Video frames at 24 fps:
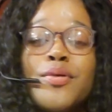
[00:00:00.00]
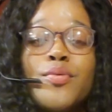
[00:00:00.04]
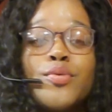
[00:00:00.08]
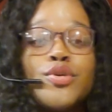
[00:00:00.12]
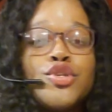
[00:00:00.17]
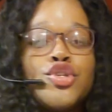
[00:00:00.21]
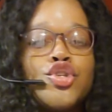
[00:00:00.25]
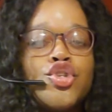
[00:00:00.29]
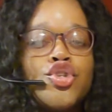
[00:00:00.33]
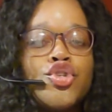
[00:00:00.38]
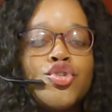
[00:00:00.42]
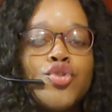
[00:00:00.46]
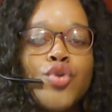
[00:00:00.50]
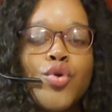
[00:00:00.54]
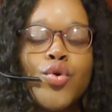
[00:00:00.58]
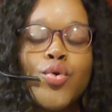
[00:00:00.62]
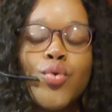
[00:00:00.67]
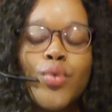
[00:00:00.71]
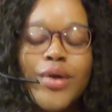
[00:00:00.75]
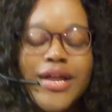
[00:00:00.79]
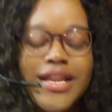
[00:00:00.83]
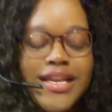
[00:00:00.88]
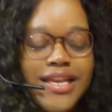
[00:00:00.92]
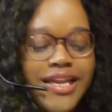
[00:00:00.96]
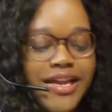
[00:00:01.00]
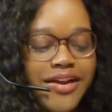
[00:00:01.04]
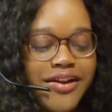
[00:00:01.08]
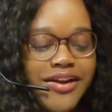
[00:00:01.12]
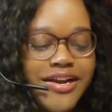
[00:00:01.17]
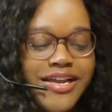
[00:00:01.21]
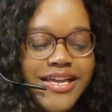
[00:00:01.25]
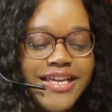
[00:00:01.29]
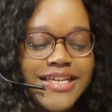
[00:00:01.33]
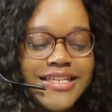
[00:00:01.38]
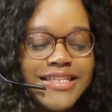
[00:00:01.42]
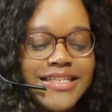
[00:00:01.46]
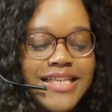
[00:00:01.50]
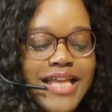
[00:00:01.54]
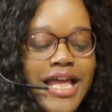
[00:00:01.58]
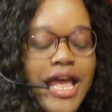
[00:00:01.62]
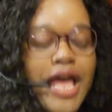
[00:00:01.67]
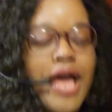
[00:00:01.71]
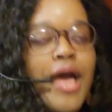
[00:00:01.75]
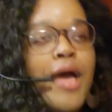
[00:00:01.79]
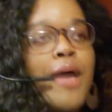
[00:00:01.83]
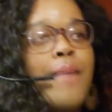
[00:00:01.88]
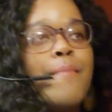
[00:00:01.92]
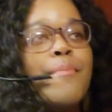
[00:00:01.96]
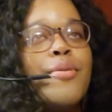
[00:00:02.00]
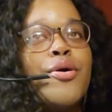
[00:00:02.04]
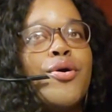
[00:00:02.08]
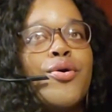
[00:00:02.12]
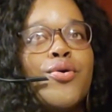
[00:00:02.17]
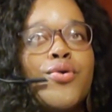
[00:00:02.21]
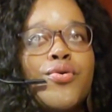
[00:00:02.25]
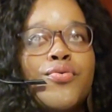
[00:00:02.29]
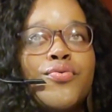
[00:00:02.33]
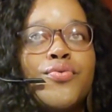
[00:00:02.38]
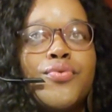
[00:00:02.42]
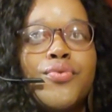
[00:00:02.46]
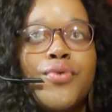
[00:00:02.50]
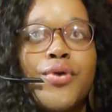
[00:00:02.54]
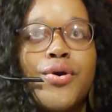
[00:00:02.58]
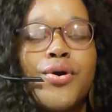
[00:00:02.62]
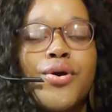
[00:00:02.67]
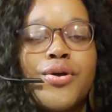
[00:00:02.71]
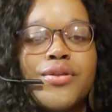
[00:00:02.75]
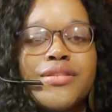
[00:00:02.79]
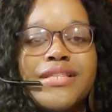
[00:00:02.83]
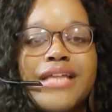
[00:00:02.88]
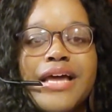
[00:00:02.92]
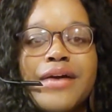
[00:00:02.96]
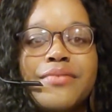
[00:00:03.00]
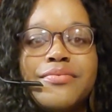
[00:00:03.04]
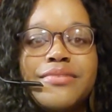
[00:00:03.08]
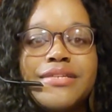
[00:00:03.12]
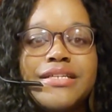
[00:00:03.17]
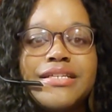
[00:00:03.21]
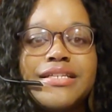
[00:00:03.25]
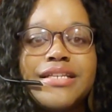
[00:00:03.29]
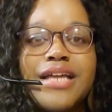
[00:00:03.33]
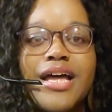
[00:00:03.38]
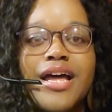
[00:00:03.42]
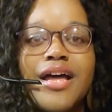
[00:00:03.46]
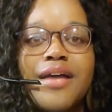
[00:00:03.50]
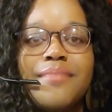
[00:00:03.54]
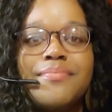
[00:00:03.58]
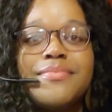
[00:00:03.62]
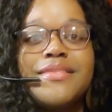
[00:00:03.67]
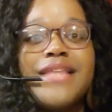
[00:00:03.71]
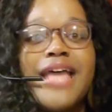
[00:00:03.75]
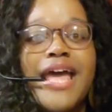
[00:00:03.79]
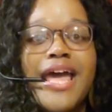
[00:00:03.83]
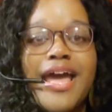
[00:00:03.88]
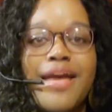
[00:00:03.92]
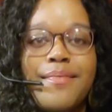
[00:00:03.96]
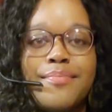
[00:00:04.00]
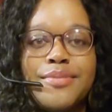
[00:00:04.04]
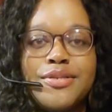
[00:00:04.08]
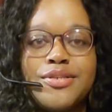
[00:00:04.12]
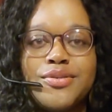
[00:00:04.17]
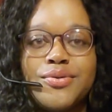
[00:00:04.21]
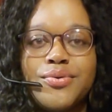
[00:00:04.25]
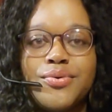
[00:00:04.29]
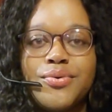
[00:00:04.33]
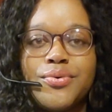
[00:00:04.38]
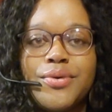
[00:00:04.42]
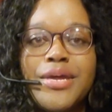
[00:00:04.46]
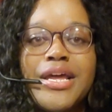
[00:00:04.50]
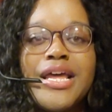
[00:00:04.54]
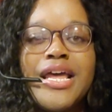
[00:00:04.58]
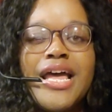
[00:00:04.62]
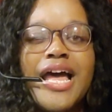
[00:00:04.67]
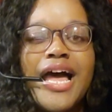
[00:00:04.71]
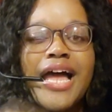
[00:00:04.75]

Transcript: It was so hilarious. But overall, that was um, that episode.